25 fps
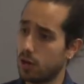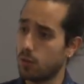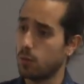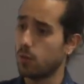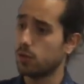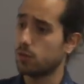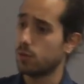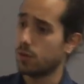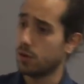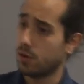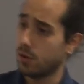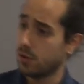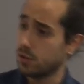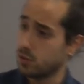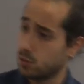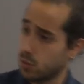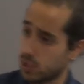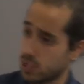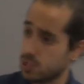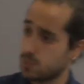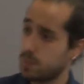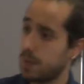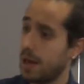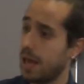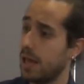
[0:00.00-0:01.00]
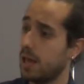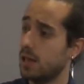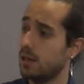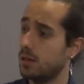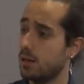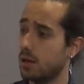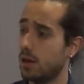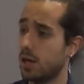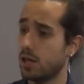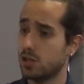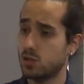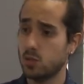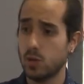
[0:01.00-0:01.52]
and what we're going to explain the
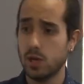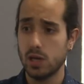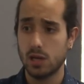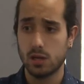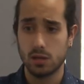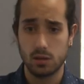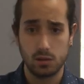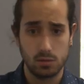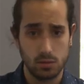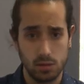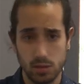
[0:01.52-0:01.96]
next week.